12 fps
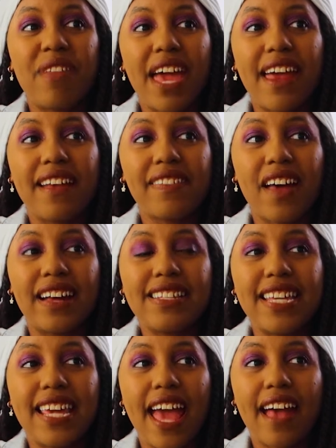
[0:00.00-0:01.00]
and I saw
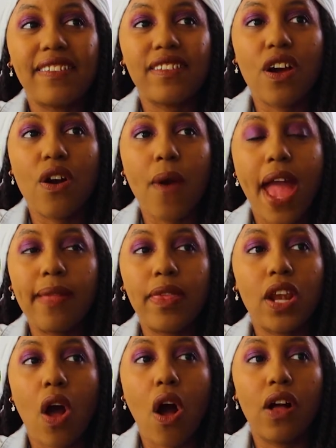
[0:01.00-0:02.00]
Tiesto, and
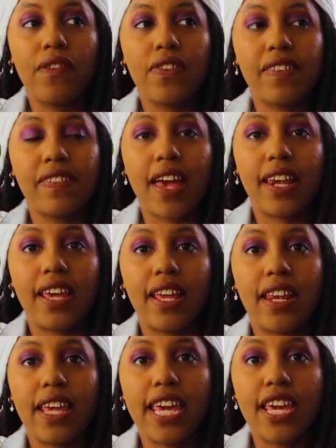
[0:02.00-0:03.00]
then all of a
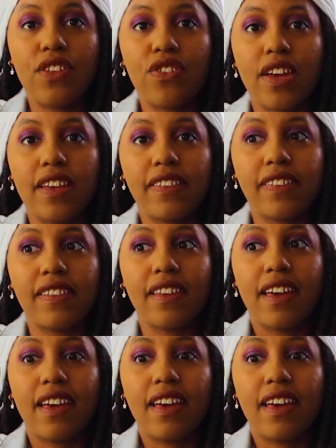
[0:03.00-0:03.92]
sudden he just,